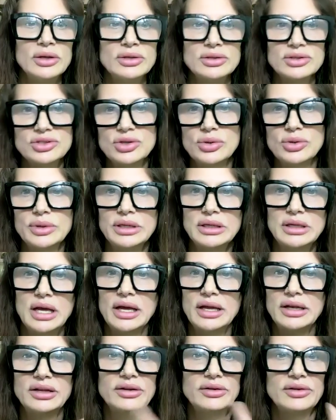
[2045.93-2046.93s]
So
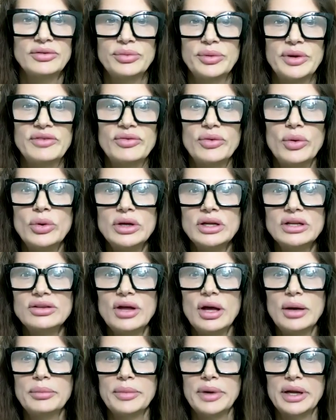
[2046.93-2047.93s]
again, if we focus
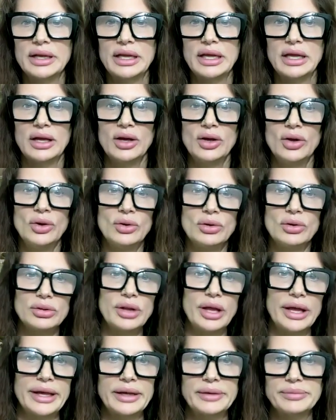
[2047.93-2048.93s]
on money,
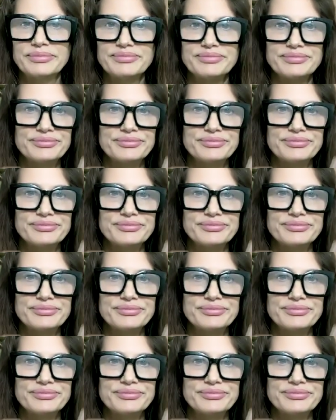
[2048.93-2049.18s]
like,